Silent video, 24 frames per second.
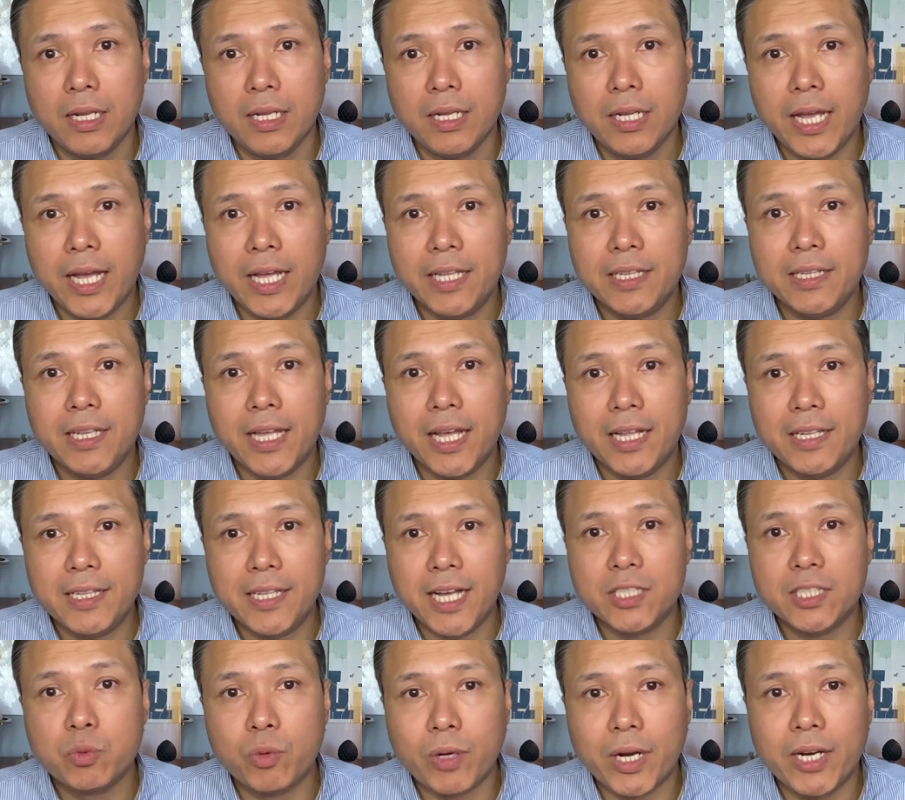And
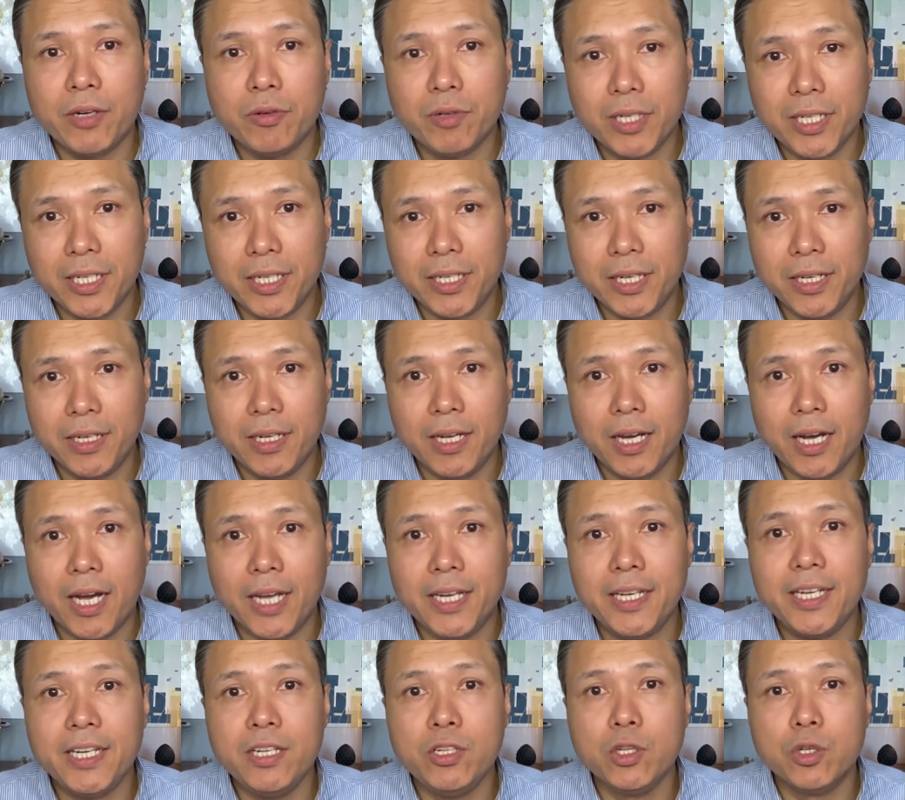that's what I really need. I
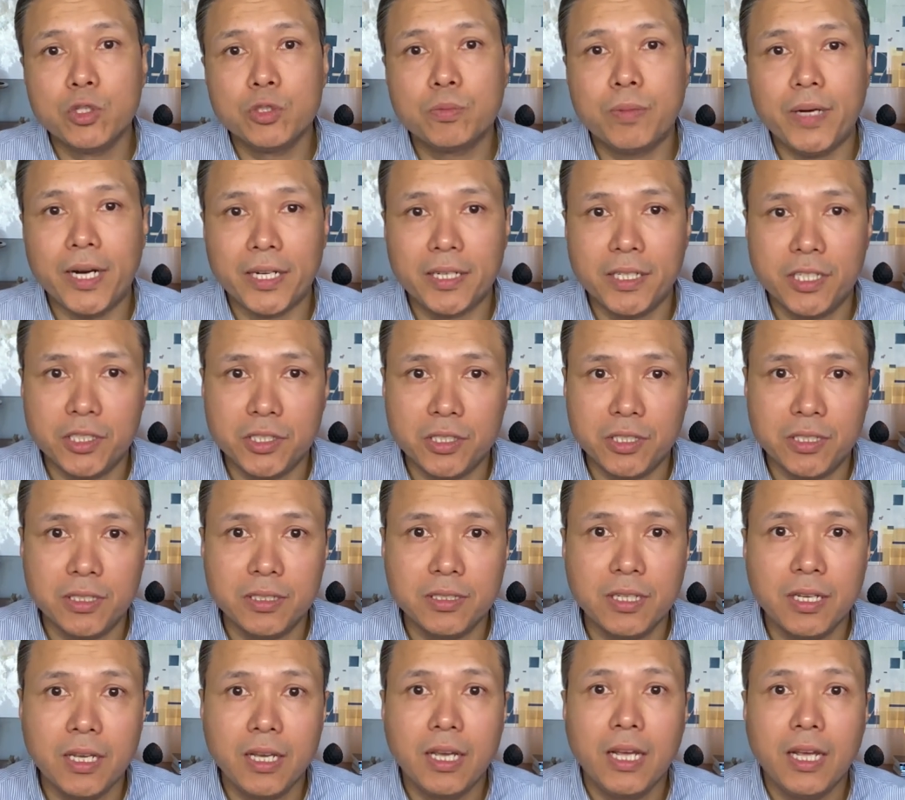need those practitioners.
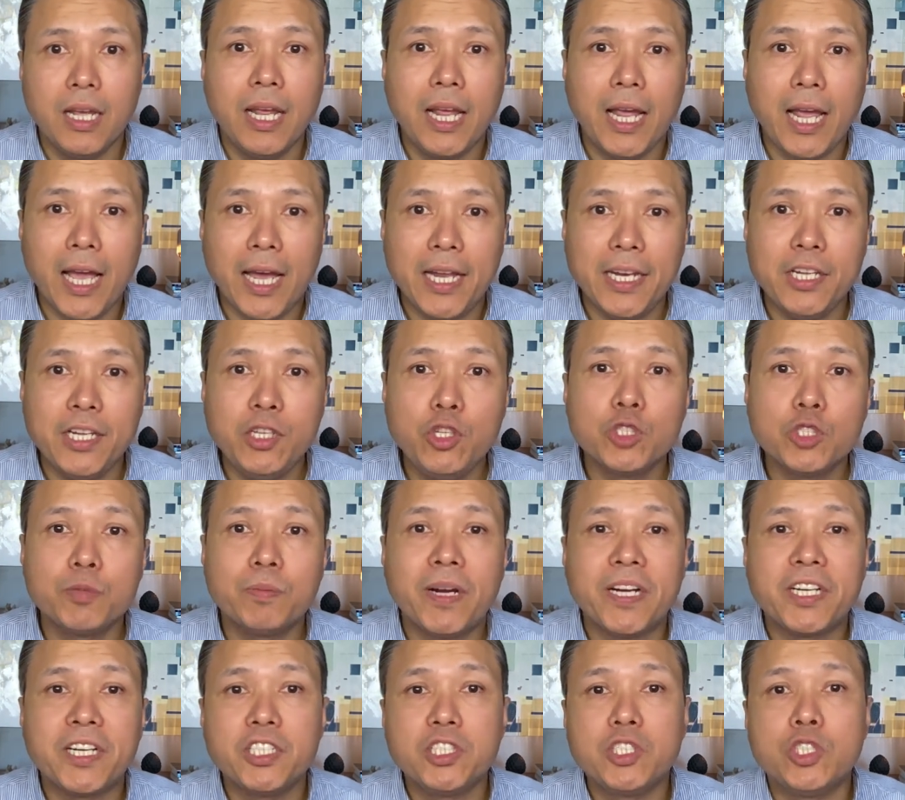I need those
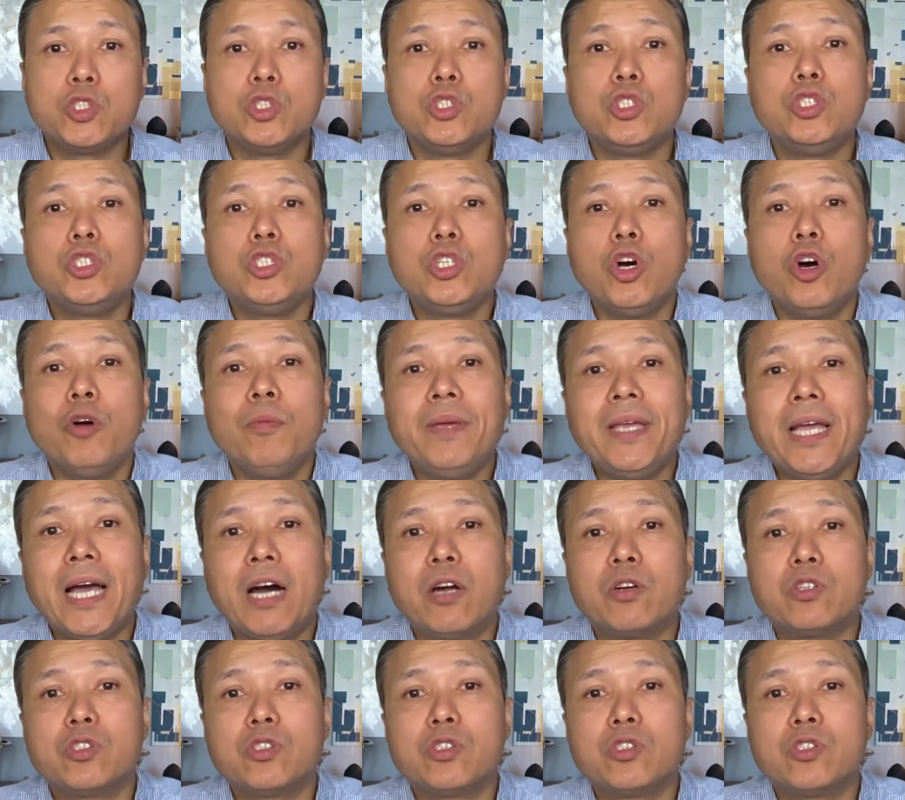practitioners to show me how to